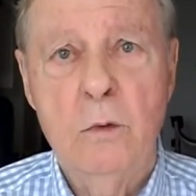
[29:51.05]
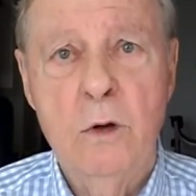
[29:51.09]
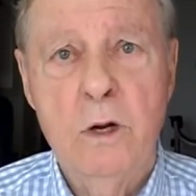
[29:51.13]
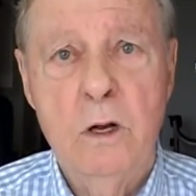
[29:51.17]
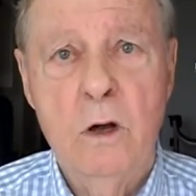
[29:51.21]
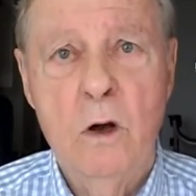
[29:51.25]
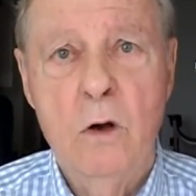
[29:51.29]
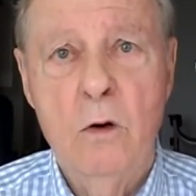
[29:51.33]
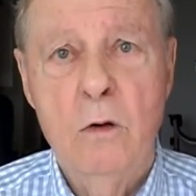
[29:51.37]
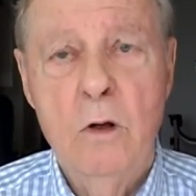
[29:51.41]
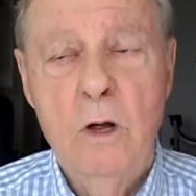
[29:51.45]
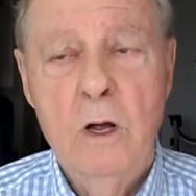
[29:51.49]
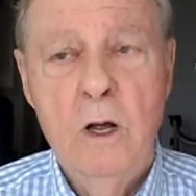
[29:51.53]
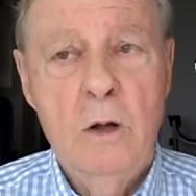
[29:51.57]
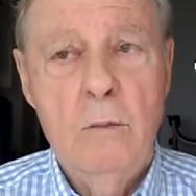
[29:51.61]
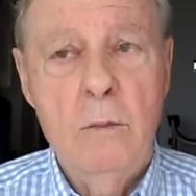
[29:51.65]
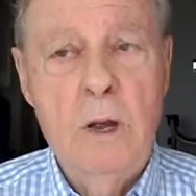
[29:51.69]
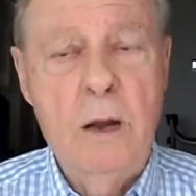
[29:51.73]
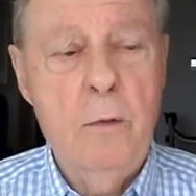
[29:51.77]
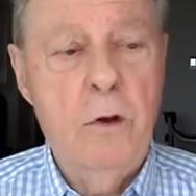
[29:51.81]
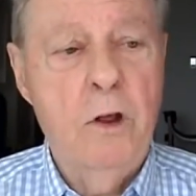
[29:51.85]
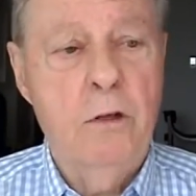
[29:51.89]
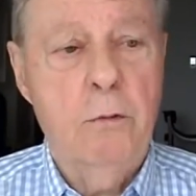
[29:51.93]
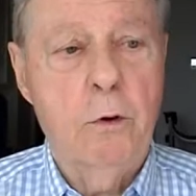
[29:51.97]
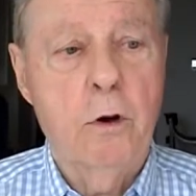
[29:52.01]
We'd go
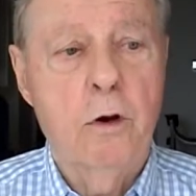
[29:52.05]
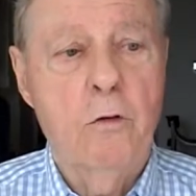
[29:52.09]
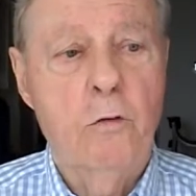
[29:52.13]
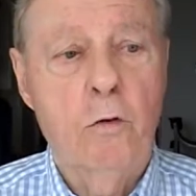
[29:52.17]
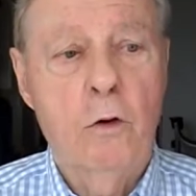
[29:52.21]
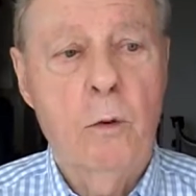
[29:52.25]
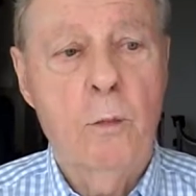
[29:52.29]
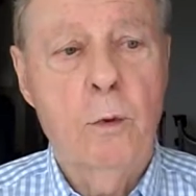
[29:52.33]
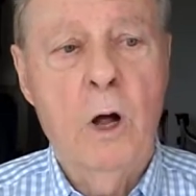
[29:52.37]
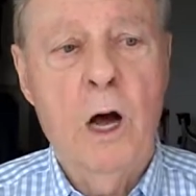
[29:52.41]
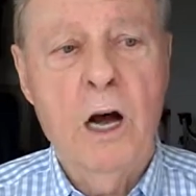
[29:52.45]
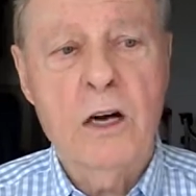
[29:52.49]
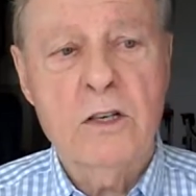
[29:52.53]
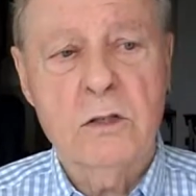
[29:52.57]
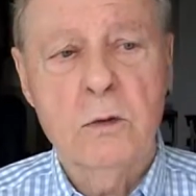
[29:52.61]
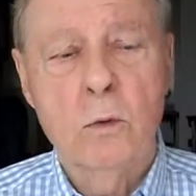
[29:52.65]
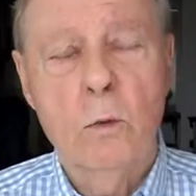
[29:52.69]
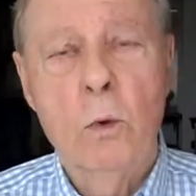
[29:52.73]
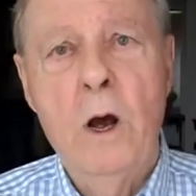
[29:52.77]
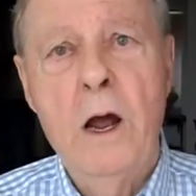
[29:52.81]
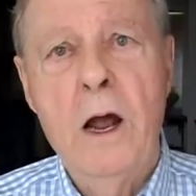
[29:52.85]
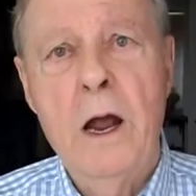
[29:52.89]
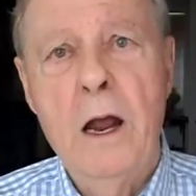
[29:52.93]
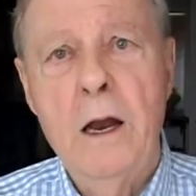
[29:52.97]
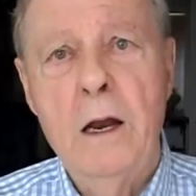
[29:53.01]
maybe three or four blocks
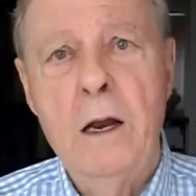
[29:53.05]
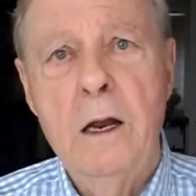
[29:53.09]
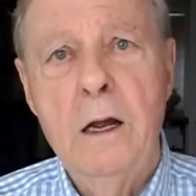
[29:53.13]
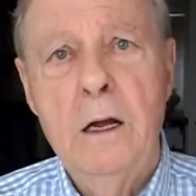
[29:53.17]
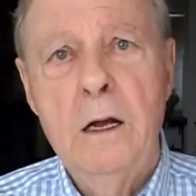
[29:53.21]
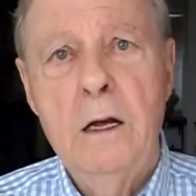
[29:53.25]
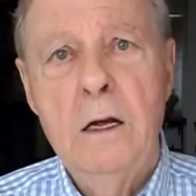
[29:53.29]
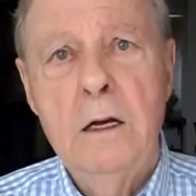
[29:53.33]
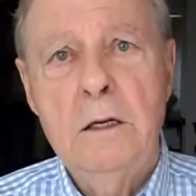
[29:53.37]
away